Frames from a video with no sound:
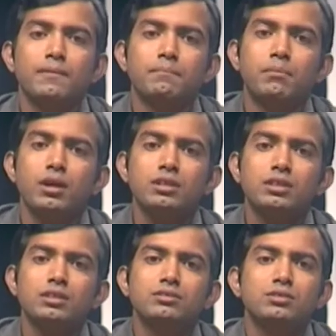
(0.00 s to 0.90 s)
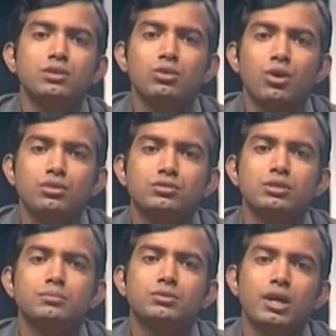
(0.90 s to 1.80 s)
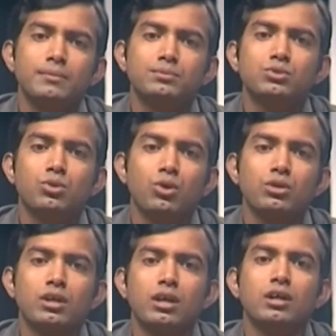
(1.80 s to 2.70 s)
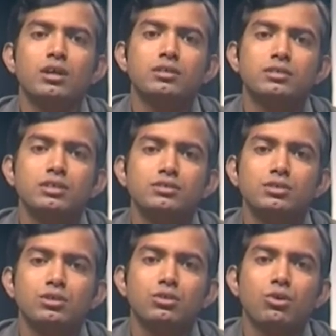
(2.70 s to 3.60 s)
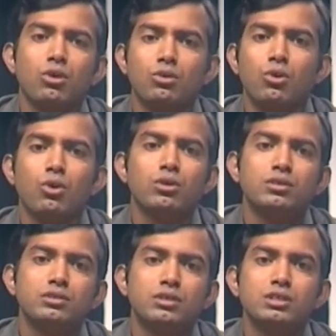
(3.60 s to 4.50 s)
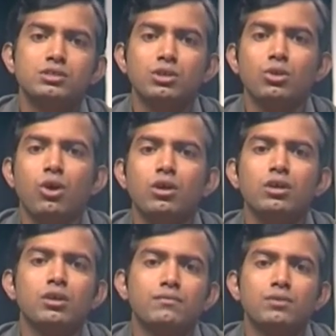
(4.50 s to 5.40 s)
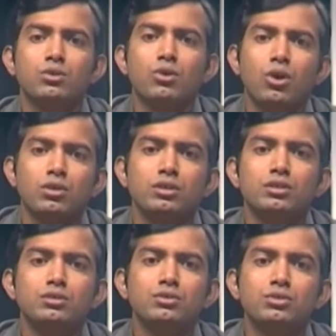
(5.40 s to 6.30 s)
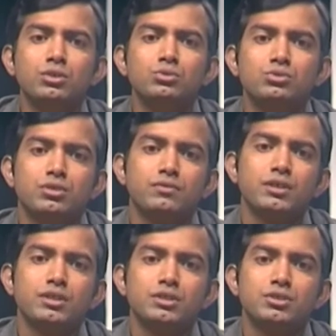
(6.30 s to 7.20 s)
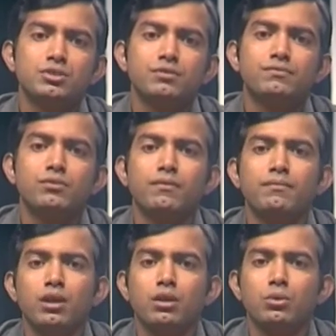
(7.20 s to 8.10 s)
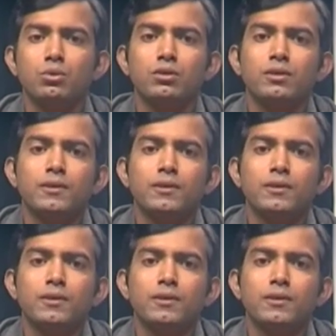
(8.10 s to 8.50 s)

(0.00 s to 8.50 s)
Bulk density logs, sometimes called density log or DENSI log, record induced radiation from wellhole.